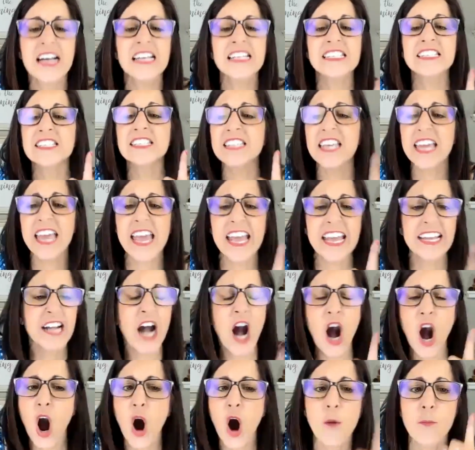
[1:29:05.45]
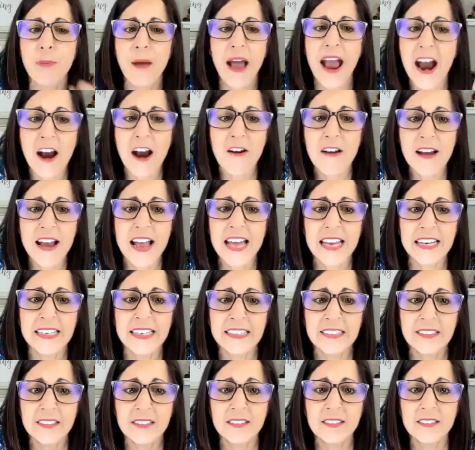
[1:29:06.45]
Sing, O
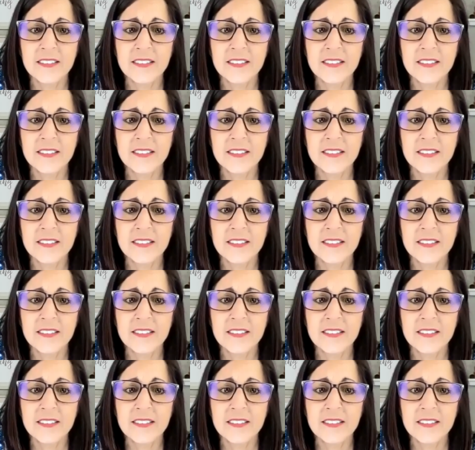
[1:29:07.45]
barren,